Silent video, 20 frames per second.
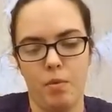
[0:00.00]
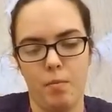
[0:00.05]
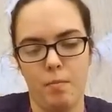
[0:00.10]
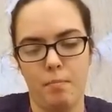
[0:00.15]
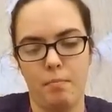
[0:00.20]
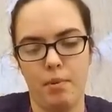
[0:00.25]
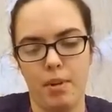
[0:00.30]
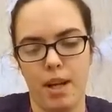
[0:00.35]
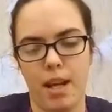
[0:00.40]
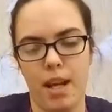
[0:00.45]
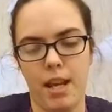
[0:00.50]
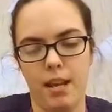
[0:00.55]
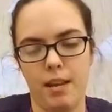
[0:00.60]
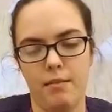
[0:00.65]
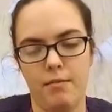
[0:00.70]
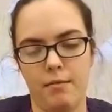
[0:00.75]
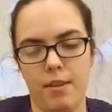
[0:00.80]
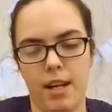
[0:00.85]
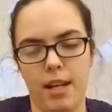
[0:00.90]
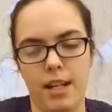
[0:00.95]
But
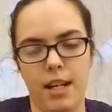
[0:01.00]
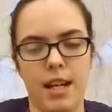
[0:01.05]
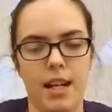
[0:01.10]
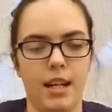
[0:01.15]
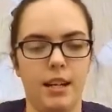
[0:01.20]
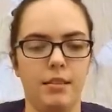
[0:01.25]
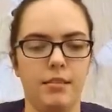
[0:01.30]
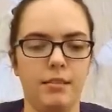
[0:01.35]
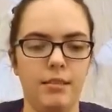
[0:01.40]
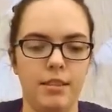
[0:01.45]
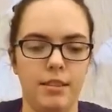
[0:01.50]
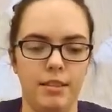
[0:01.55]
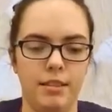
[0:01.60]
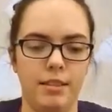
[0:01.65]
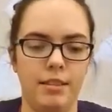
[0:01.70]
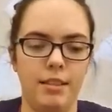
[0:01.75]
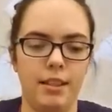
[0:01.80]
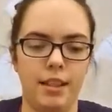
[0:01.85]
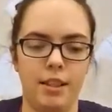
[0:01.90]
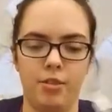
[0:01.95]
right now,
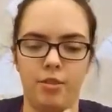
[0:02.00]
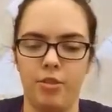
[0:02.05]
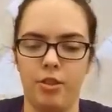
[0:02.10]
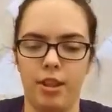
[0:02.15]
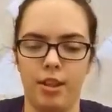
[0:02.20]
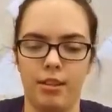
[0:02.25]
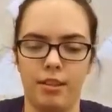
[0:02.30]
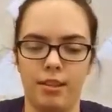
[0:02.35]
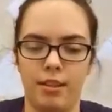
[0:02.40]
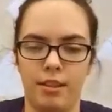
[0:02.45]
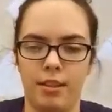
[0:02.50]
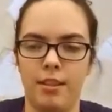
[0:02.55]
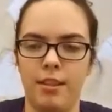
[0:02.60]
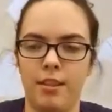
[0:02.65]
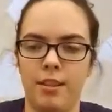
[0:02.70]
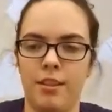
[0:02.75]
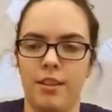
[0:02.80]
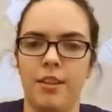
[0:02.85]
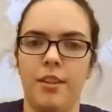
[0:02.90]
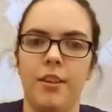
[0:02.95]
it's just
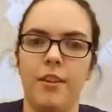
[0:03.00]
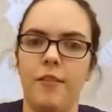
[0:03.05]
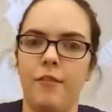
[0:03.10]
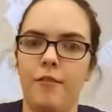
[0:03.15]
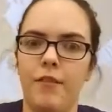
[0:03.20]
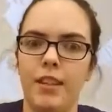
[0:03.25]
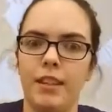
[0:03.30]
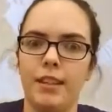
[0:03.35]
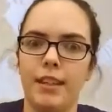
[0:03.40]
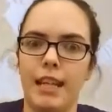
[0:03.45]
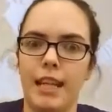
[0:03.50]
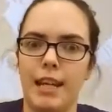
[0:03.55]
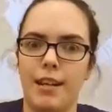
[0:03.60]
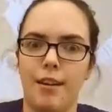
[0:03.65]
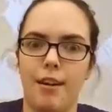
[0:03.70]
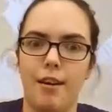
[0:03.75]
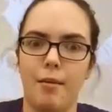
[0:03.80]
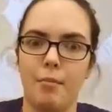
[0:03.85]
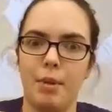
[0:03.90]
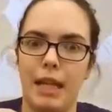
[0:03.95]
filling in
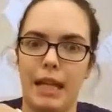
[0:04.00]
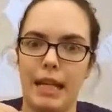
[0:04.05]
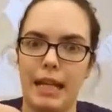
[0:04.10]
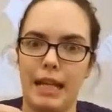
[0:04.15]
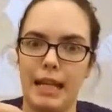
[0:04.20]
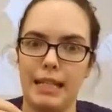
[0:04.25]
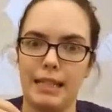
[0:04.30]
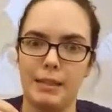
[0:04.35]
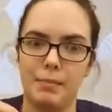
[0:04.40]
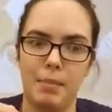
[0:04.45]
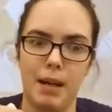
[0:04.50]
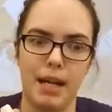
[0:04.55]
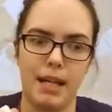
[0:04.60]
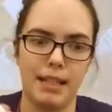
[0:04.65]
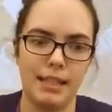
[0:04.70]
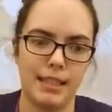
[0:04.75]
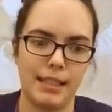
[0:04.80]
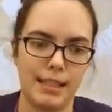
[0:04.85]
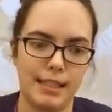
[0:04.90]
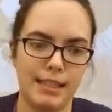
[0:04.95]
our blank
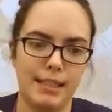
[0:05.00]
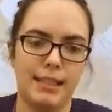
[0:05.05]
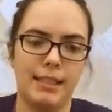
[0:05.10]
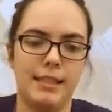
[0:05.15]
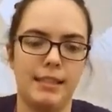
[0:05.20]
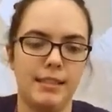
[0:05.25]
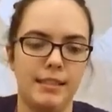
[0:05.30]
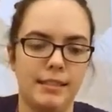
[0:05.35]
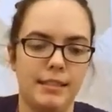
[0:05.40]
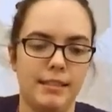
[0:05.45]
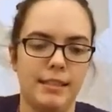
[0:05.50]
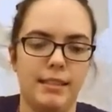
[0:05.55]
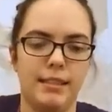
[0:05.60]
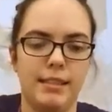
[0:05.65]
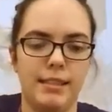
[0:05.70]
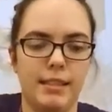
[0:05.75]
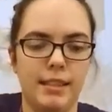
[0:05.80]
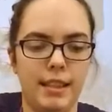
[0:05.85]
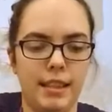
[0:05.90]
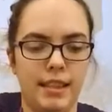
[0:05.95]
spaces. Let's
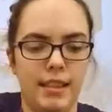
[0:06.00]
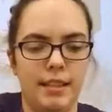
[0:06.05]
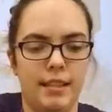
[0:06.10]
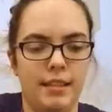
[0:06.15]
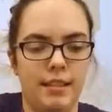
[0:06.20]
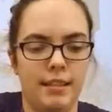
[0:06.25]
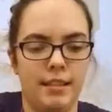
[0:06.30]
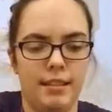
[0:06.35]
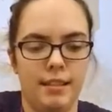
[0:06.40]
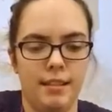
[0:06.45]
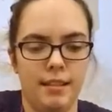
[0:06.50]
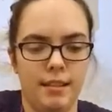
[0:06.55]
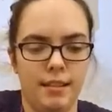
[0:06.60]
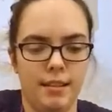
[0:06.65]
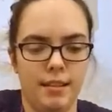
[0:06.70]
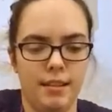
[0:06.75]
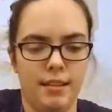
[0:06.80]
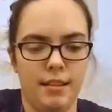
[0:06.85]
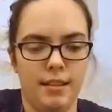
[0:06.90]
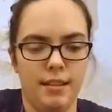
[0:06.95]
see.
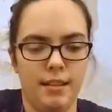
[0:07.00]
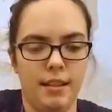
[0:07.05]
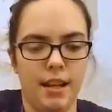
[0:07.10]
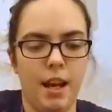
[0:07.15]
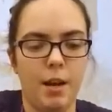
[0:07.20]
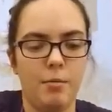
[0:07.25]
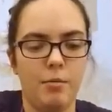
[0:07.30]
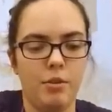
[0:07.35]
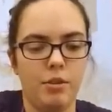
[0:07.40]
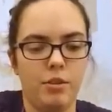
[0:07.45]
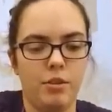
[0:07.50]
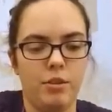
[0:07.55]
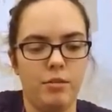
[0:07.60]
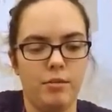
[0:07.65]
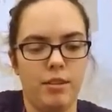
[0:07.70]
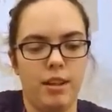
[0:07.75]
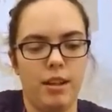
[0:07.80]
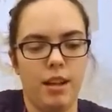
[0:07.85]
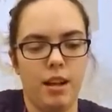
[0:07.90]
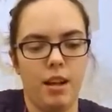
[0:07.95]
I'm just
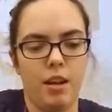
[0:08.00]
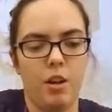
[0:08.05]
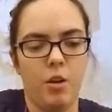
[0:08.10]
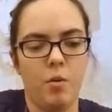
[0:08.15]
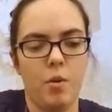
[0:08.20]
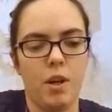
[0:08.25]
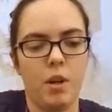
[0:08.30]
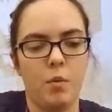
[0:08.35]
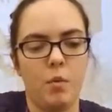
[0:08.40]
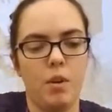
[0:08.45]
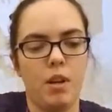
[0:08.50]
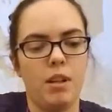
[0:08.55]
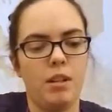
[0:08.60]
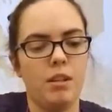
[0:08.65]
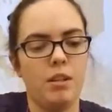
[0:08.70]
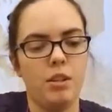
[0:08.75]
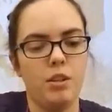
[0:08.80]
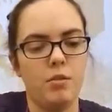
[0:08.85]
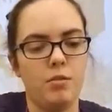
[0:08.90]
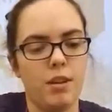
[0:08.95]
doing a quick one.
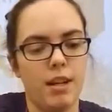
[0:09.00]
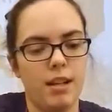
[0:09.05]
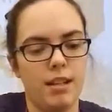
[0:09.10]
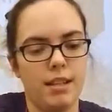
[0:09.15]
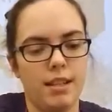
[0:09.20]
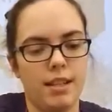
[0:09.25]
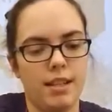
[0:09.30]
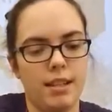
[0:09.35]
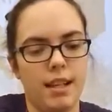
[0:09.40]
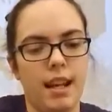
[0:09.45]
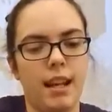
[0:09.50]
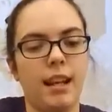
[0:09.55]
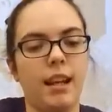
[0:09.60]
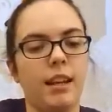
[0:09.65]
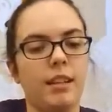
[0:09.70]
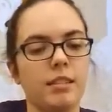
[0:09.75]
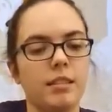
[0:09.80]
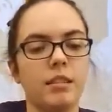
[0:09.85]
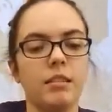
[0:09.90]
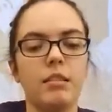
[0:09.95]
You guys can take
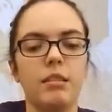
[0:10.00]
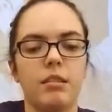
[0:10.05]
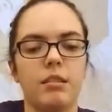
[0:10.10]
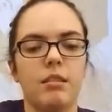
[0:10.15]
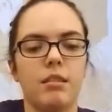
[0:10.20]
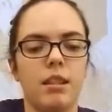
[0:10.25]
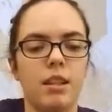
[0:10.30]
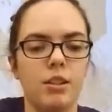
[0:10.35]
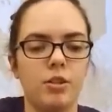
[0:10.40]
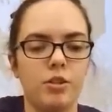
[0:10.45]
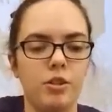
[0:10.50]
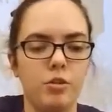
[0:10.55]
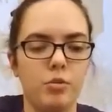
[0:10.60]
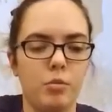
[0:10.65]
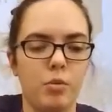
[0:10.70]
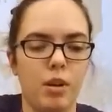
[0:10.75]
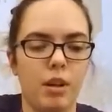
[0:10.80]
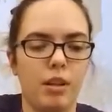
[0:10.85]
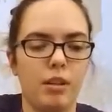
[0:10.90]
as long as you want.